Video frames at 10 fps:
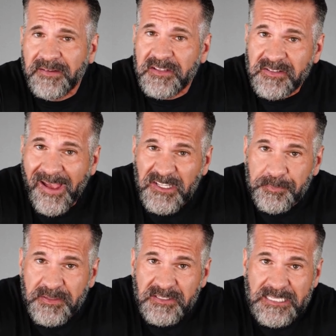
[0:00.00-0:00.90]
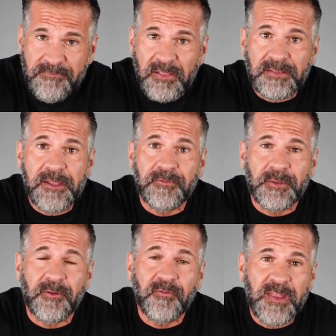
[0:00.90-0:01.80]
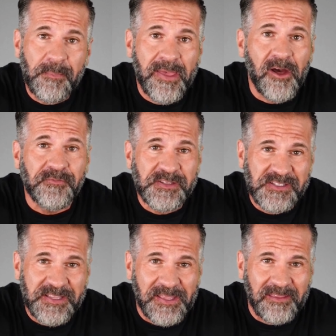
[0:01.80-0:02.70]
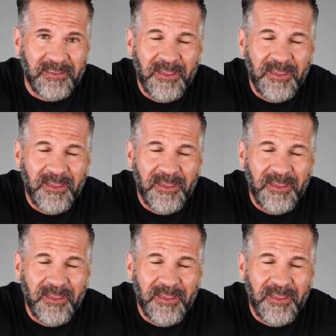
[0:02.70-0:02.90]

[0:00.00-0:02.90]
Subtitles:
designed specifically for the female physique.